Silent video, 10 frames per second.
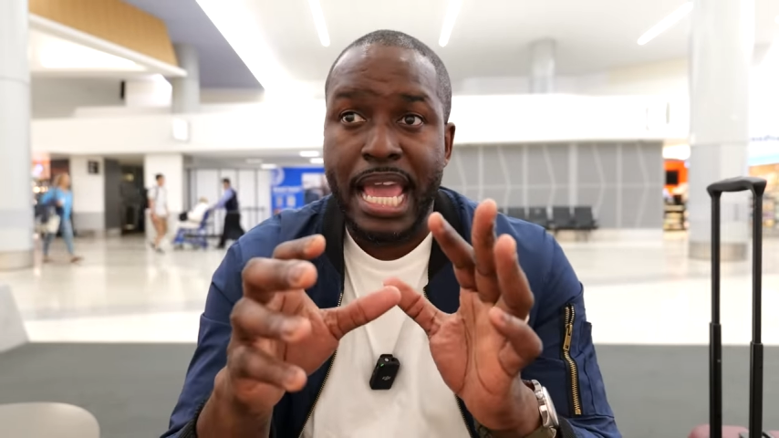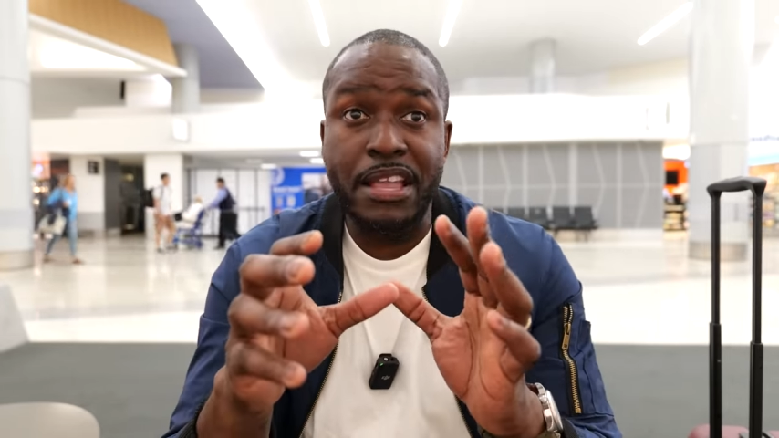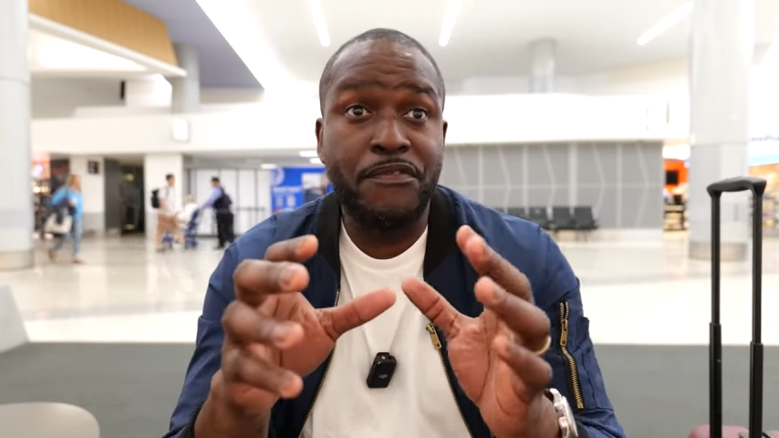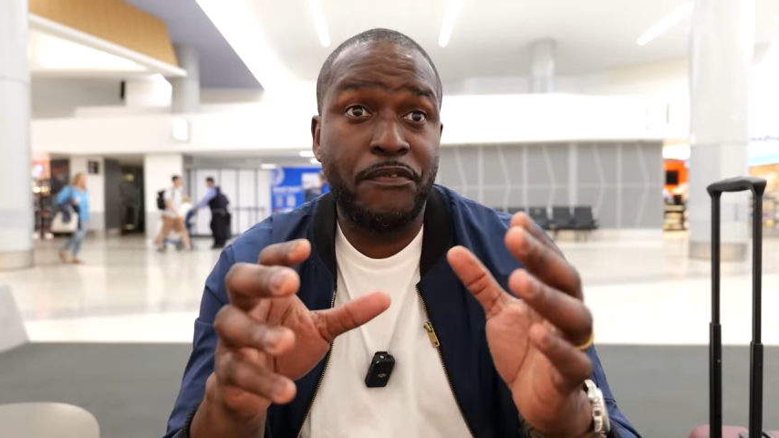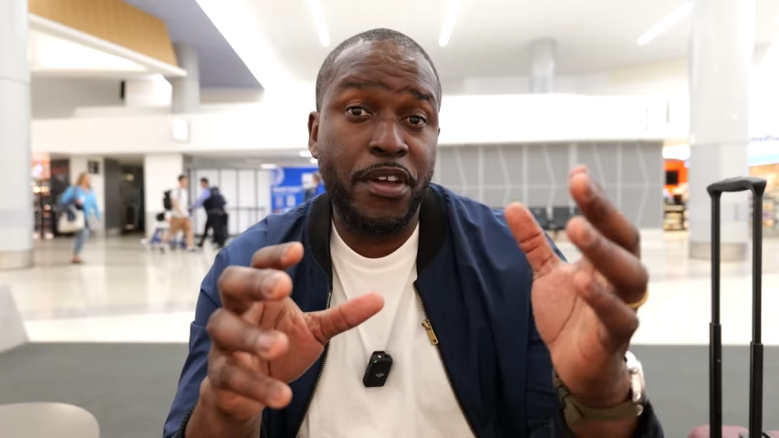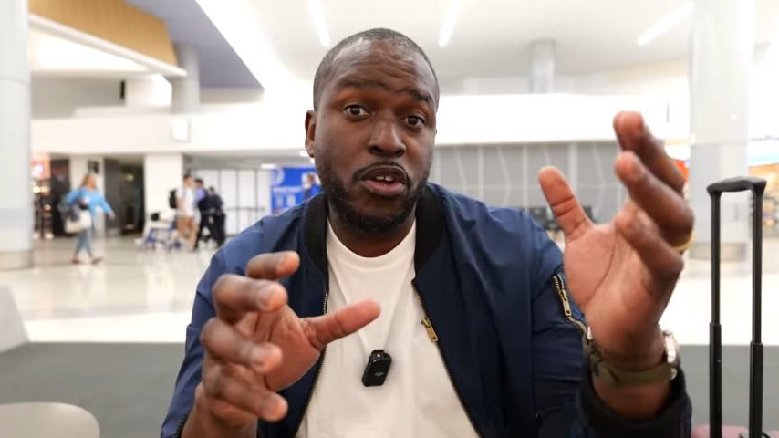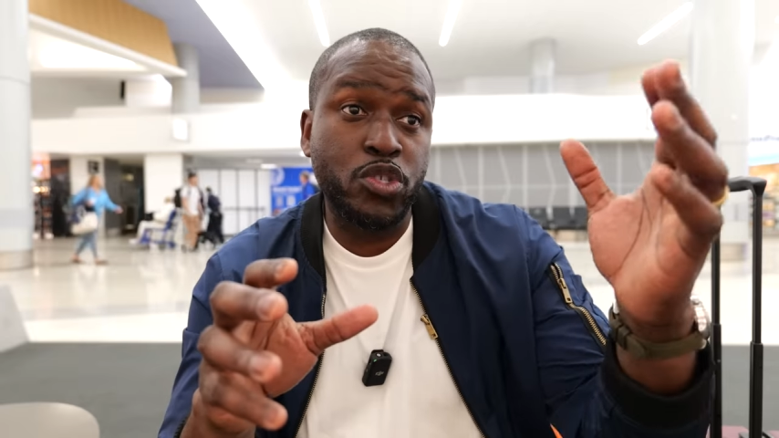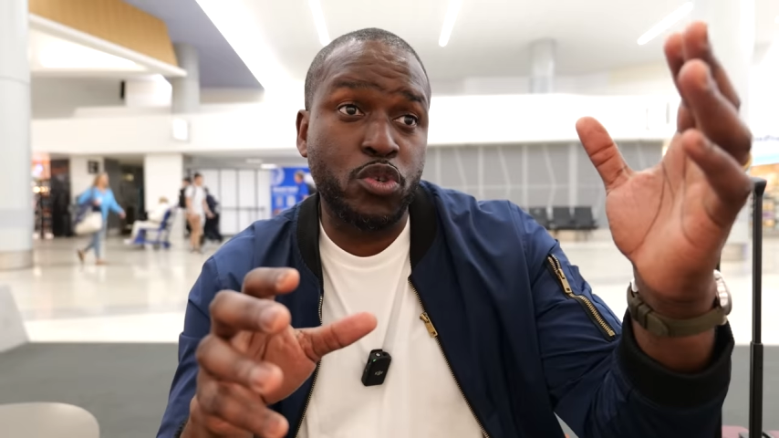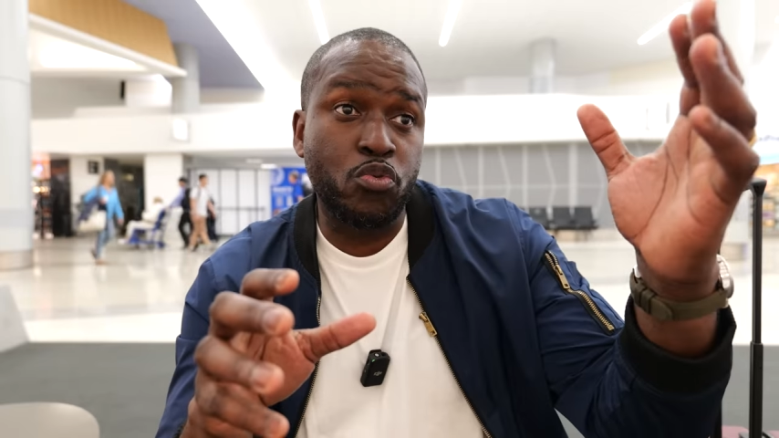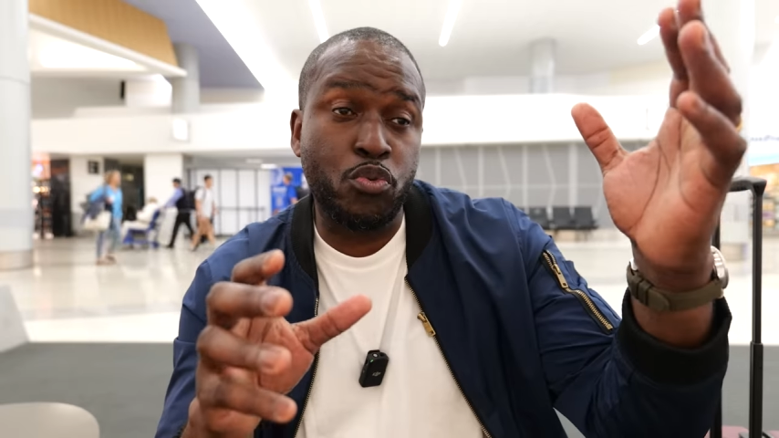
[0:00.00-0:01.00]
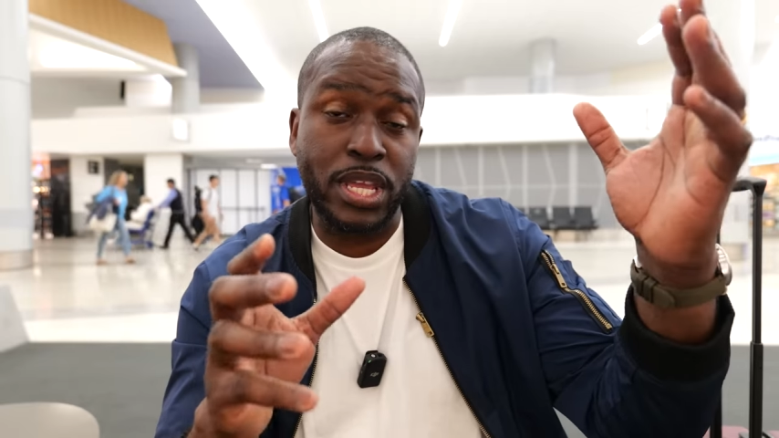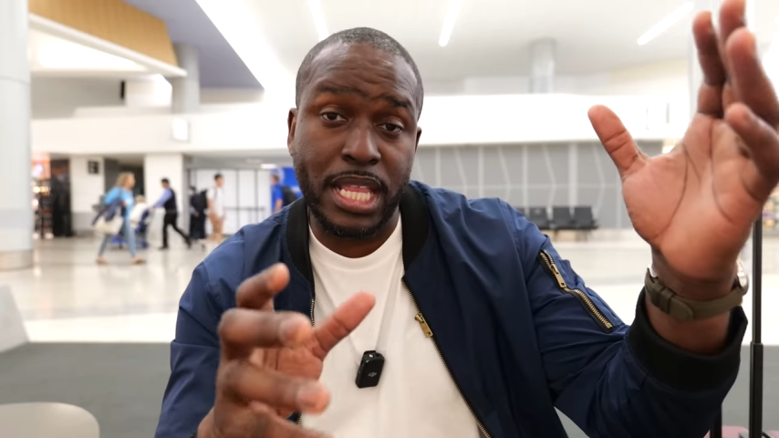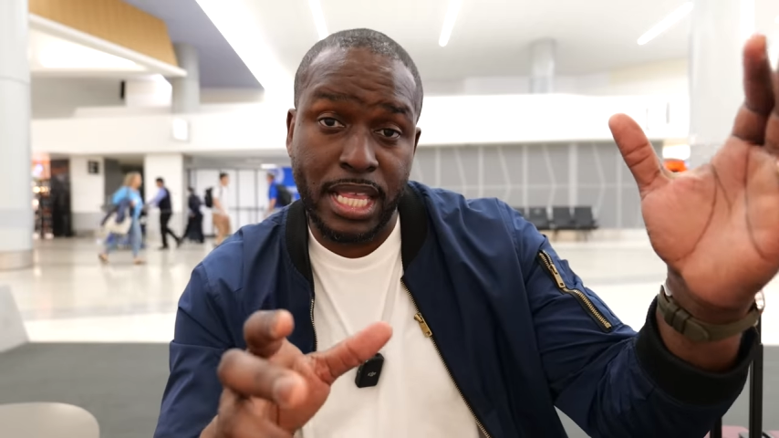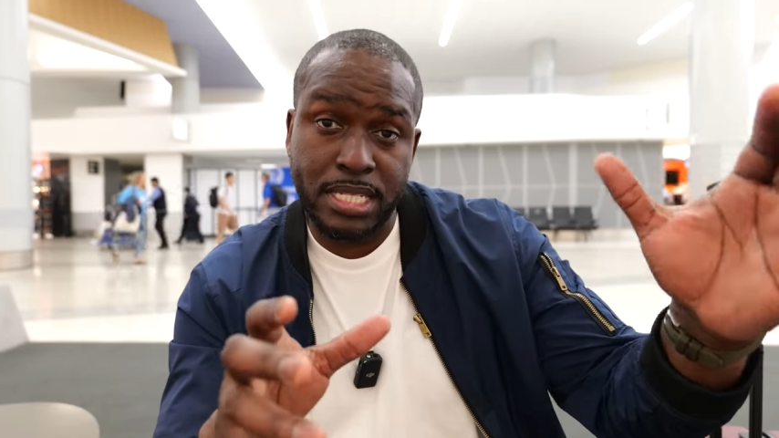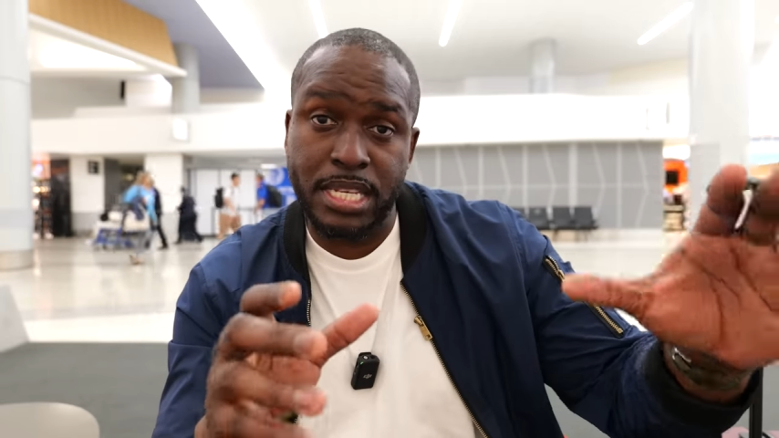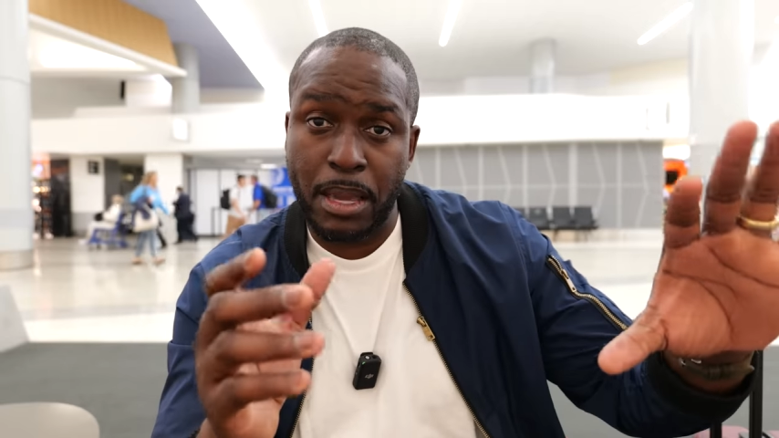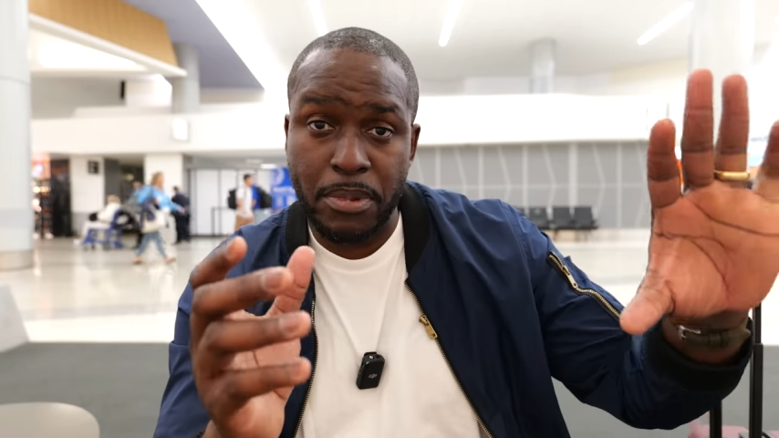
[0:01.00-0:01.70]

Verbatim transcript: It felt realistic.